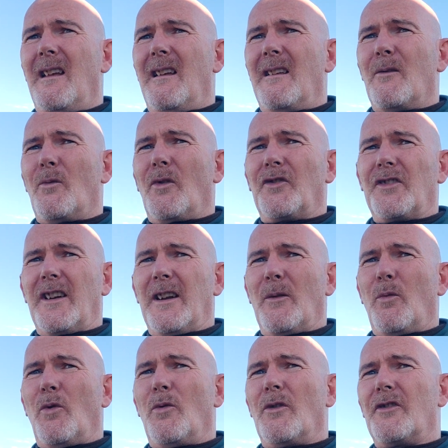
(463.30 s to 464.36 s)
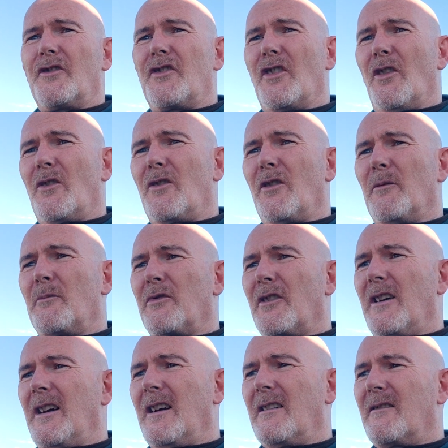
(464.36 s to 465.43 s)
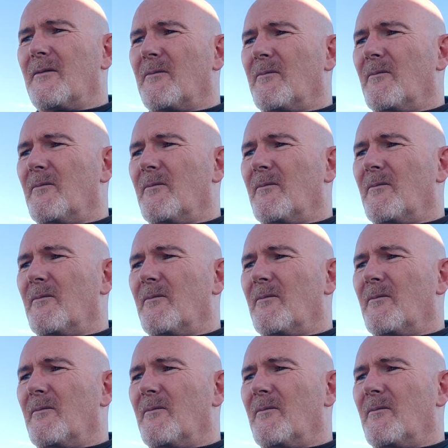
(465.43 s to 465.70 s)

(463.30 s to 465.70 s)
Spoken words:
We'll say the water's chocolate brown.